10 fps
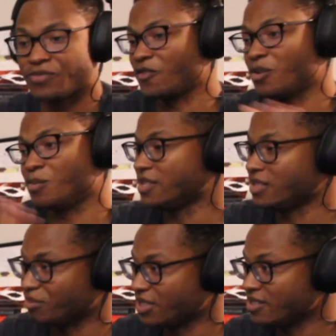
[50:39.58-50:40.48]
For my
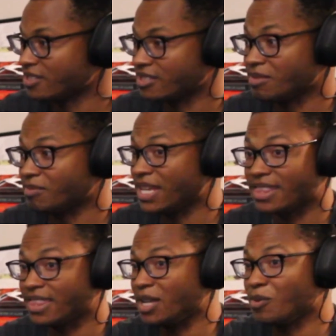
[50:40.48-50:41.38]
siblings, it seemed
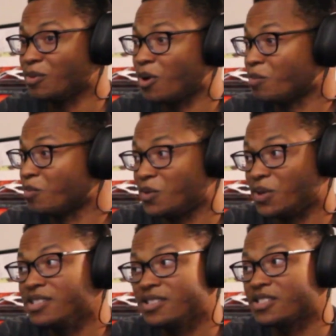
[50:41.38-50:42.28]
like they were all
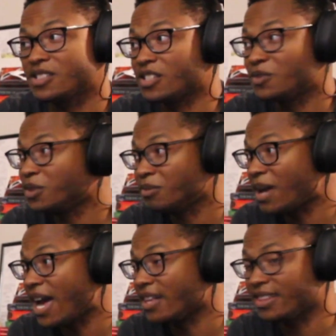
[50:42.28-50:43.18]
pretty successful in
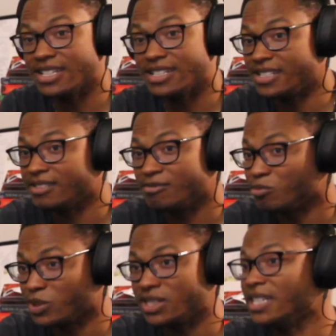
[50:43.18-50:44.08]
math. They
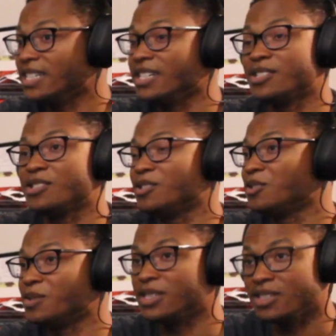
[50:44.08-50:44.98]
did what they needed to
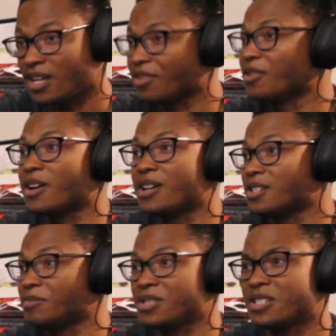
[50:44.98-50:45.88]
do and other
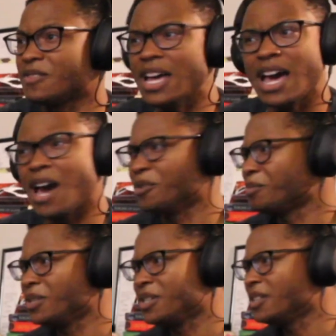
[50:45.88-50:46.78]
concepts and stuff. I was
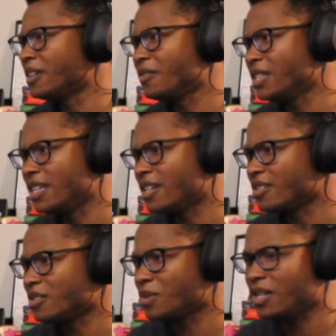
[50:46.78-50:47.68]
pretty good in everything
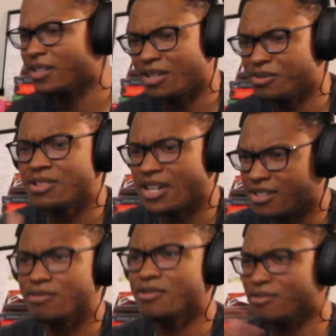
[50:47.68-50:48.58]
else as well. I
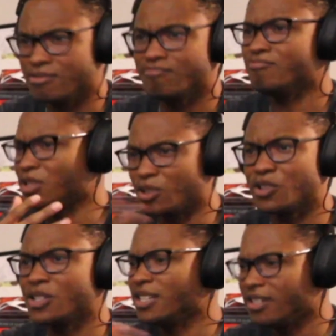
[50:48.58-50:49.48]
was
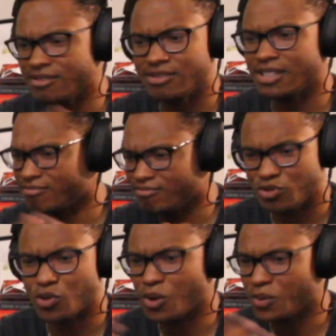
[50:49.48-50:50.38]
learning
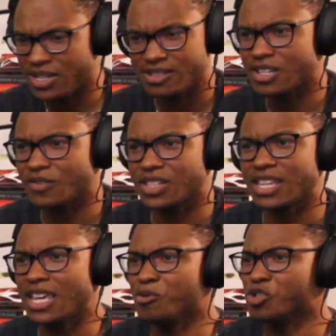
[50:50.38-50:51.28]
and growing and stuff like
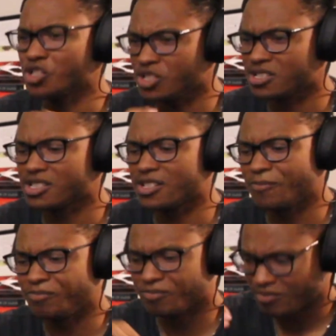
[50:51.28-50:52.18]
that. It was just
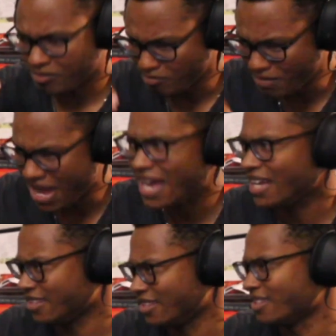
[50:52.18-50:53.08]

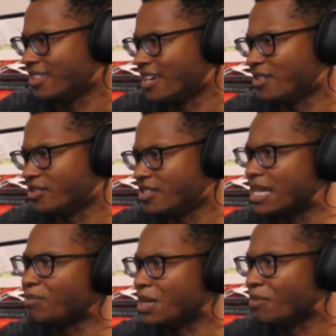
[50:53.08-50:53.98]
math that
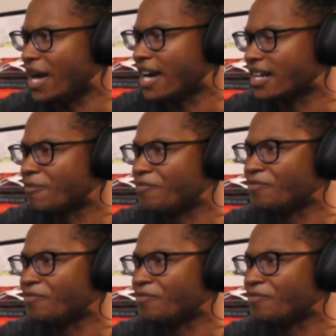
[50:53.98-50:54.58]
set me back.